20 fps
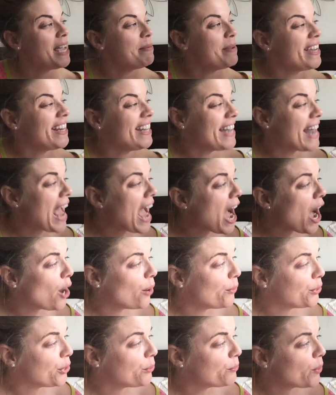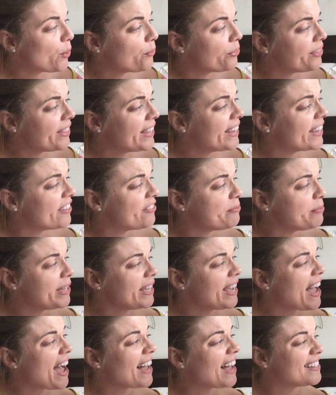now you won't think of me
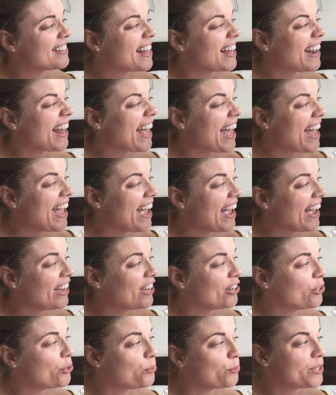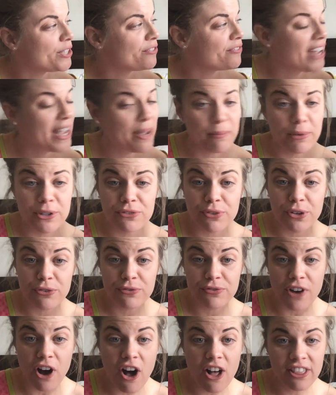as that egg who was famous for
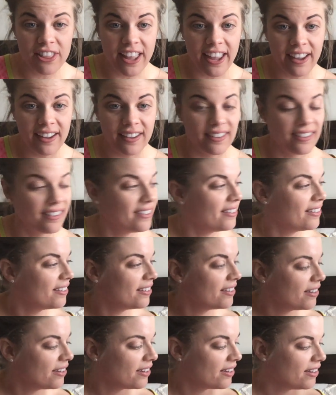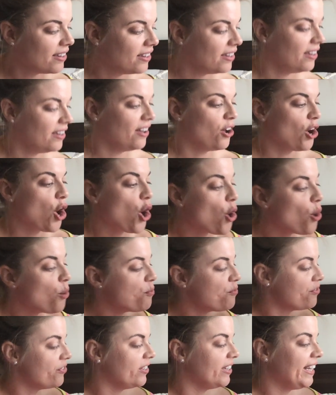falling.
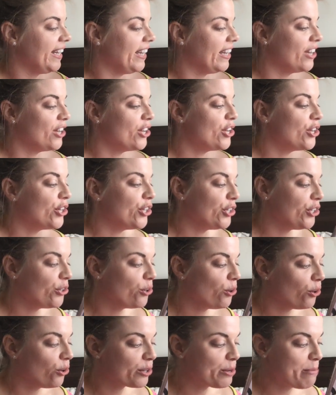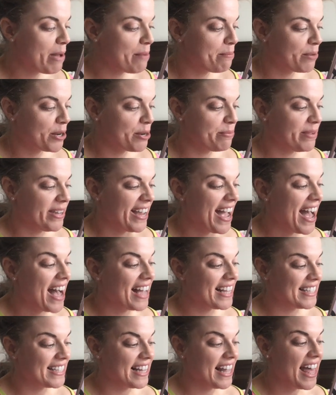Hopefully, you'll remember me as
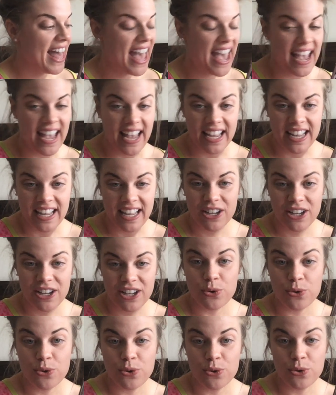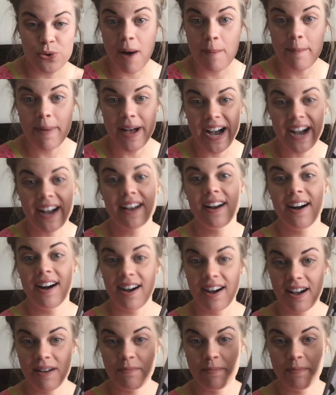the egg who got back up.